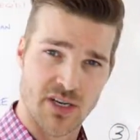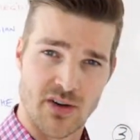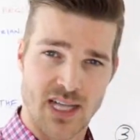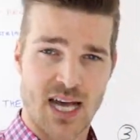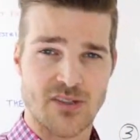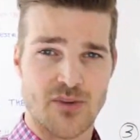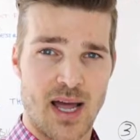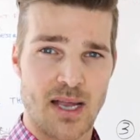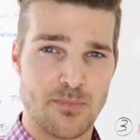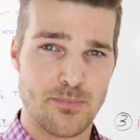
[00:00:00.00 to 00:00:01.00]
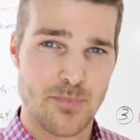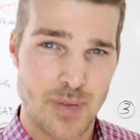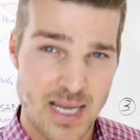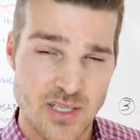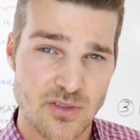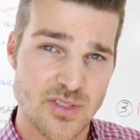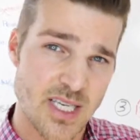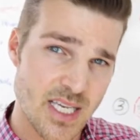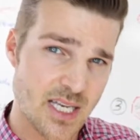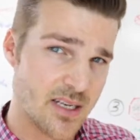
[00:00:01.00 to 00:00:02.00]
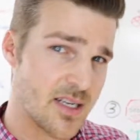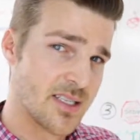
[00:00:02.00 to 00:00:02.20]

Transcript: are allowed to ride bicycles in